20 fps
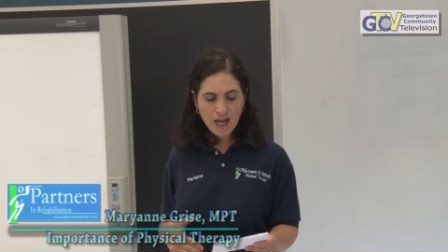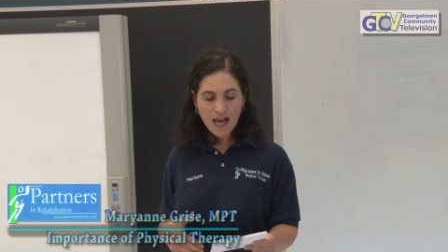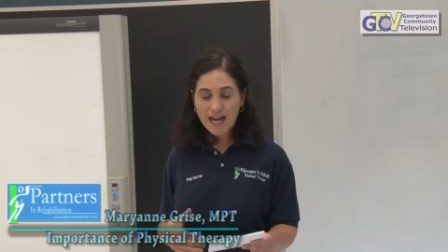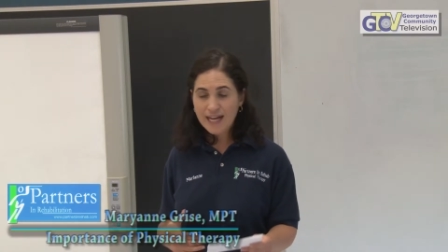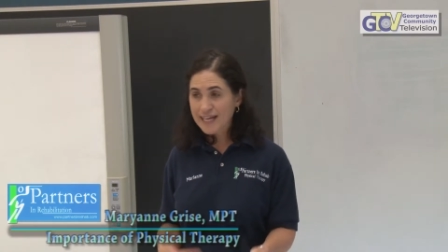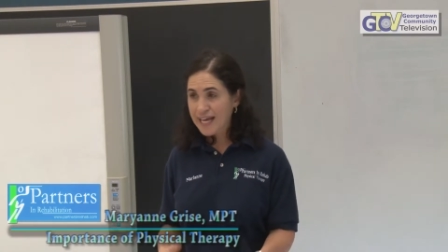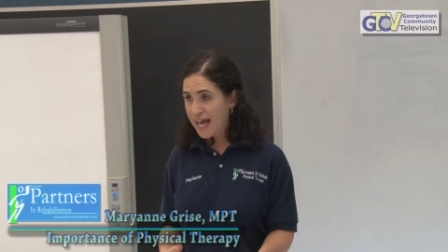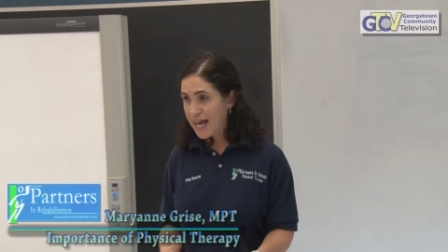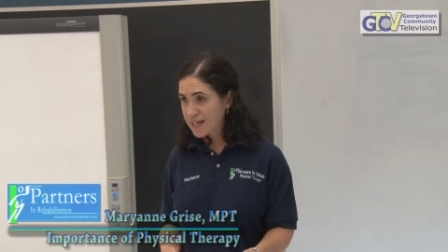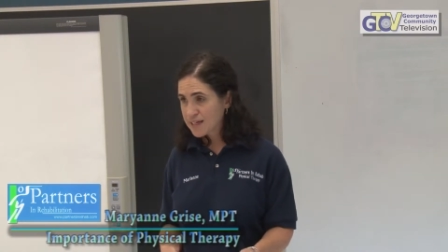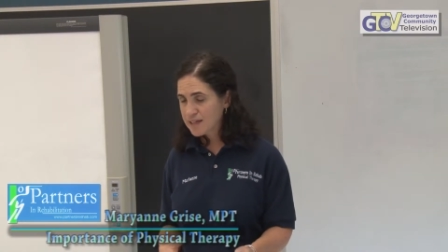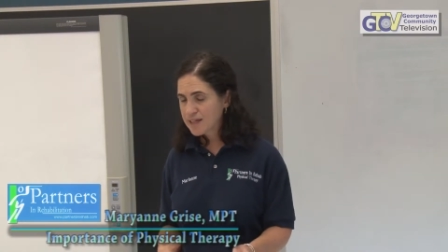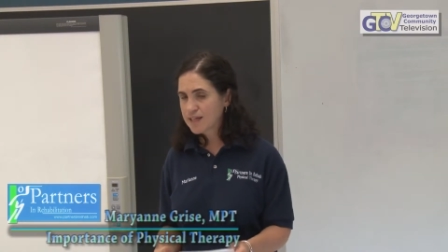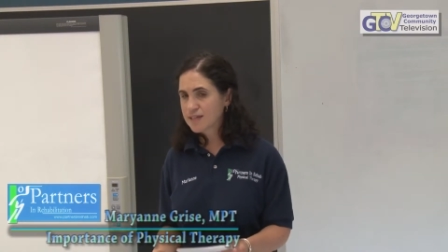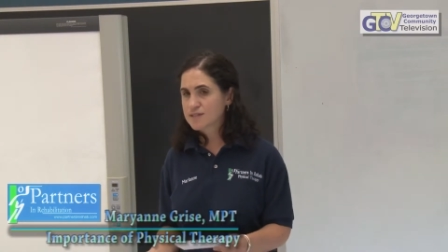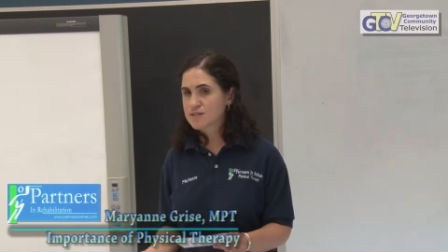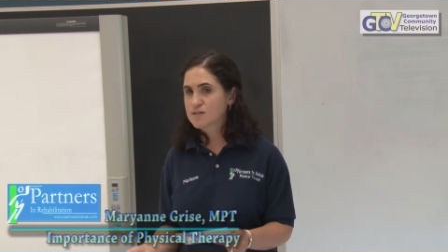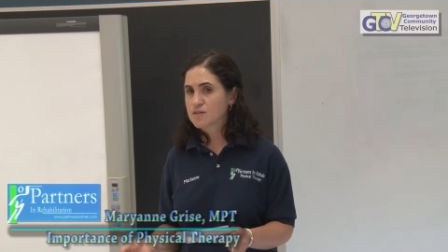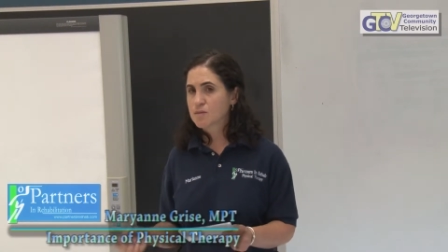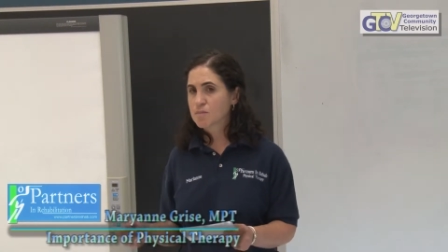Again,
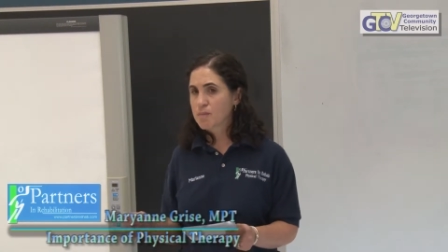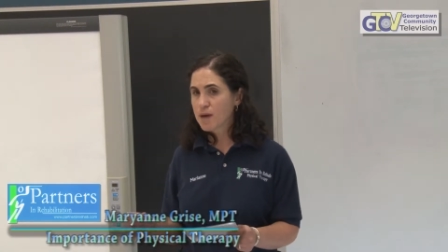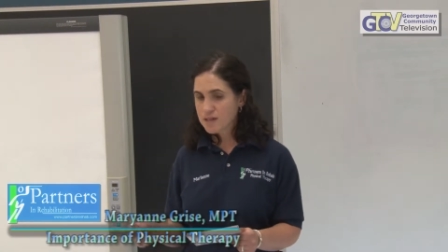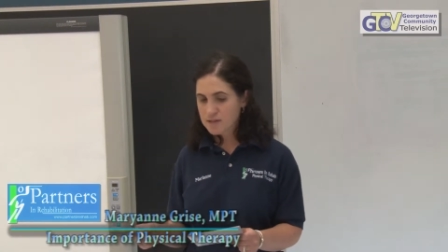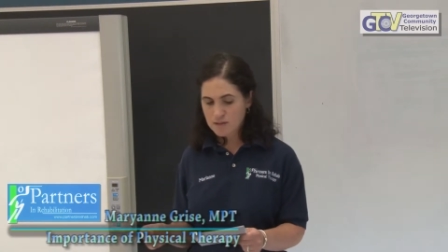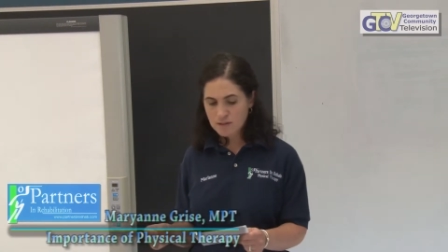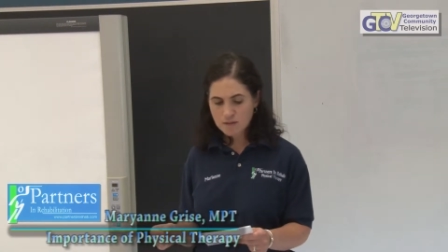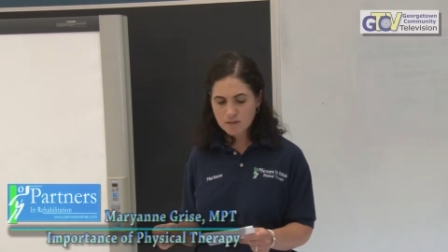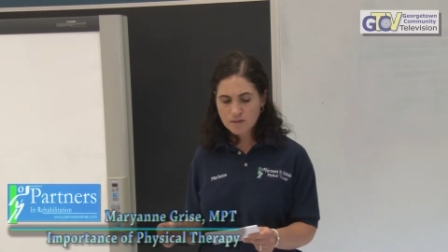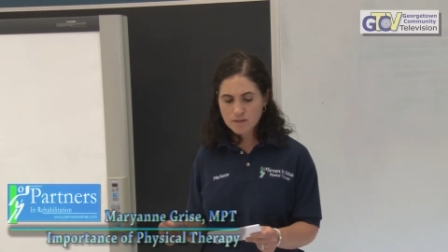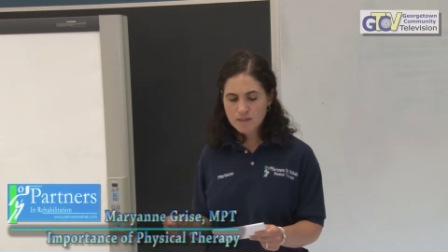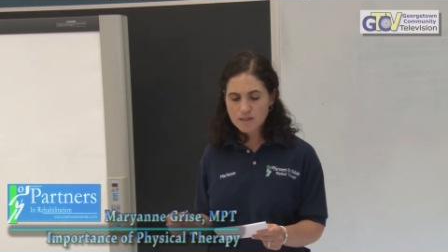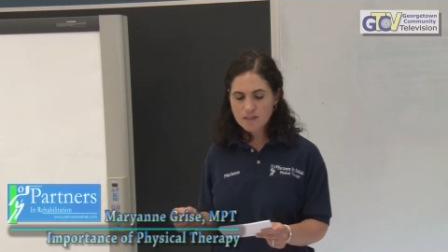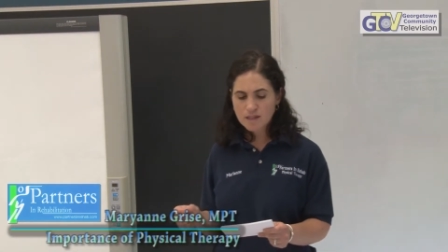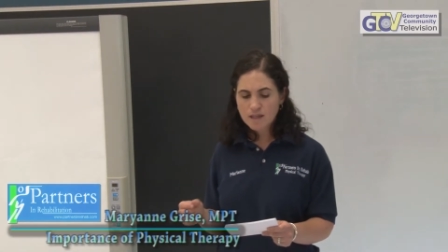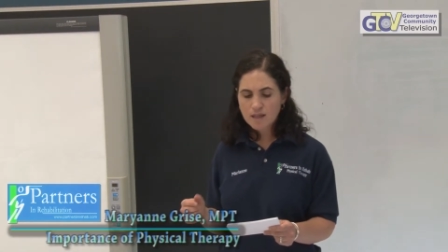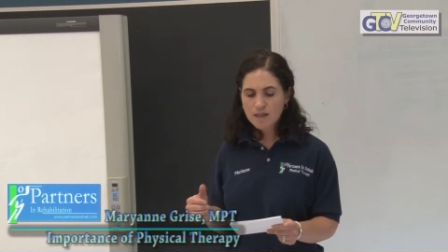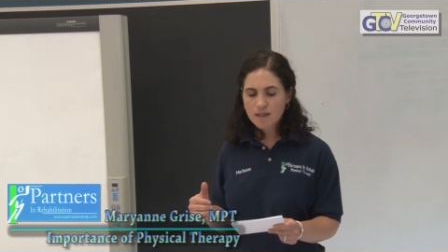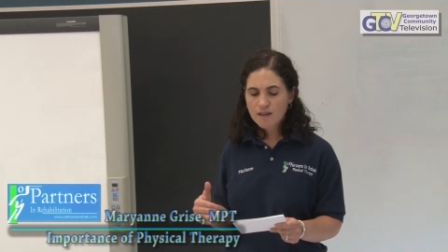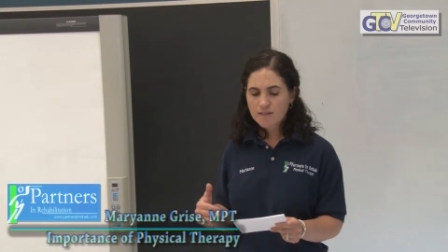it's the muscles,
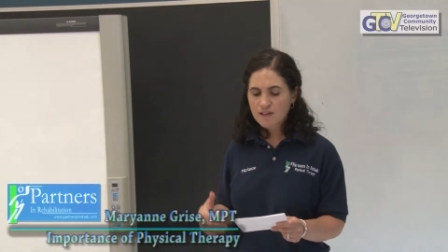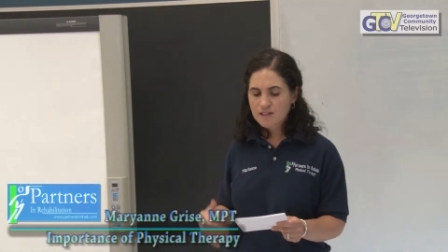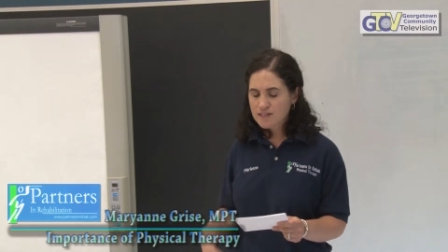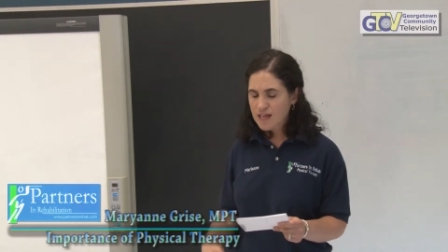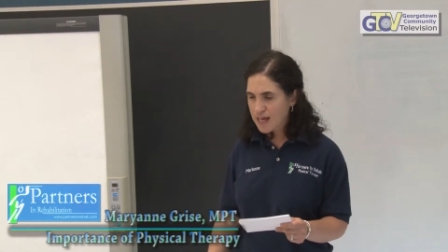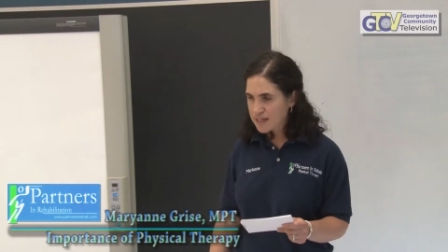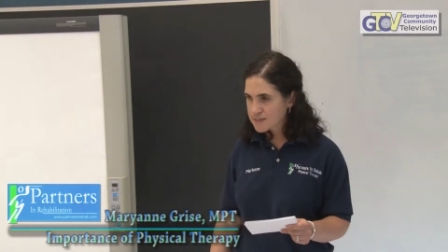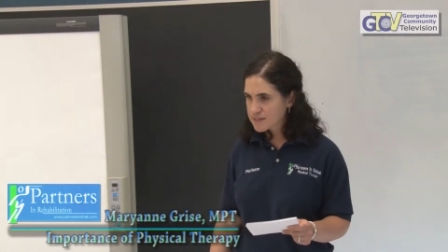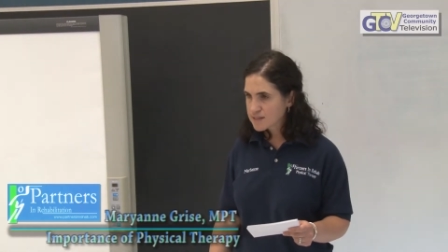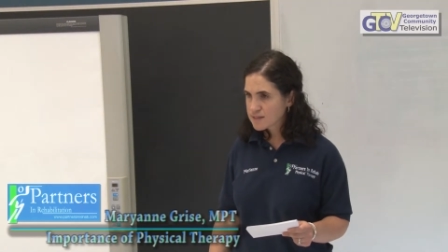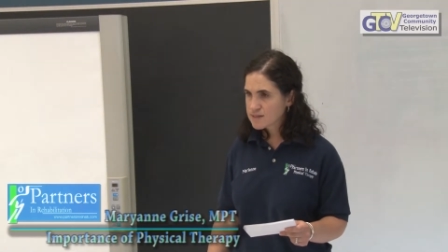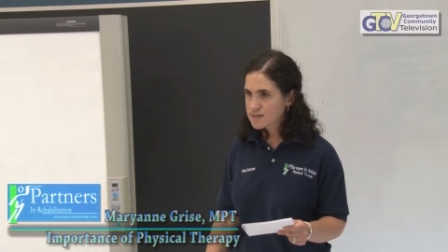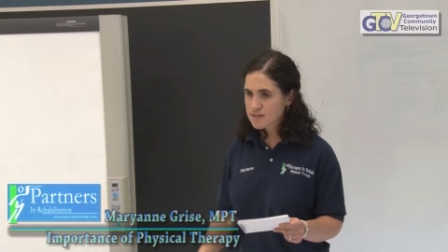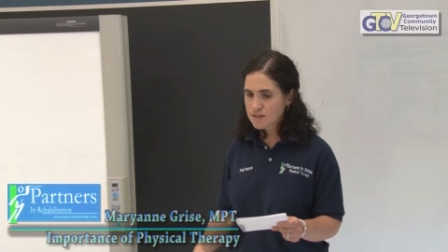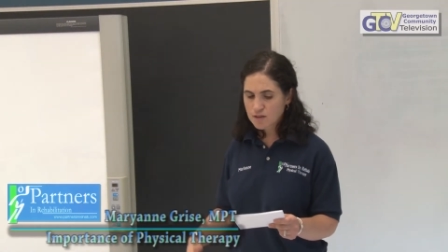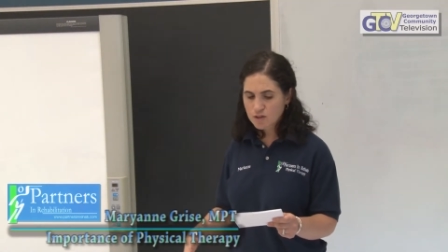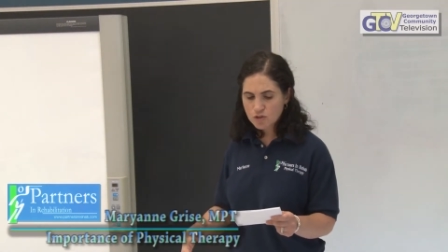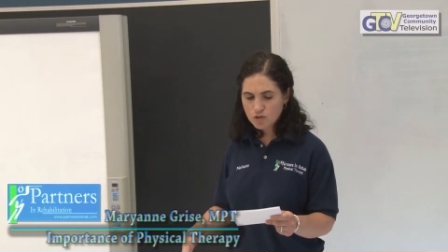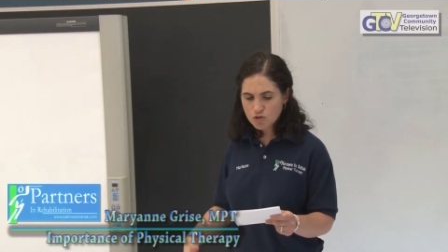the tendons, and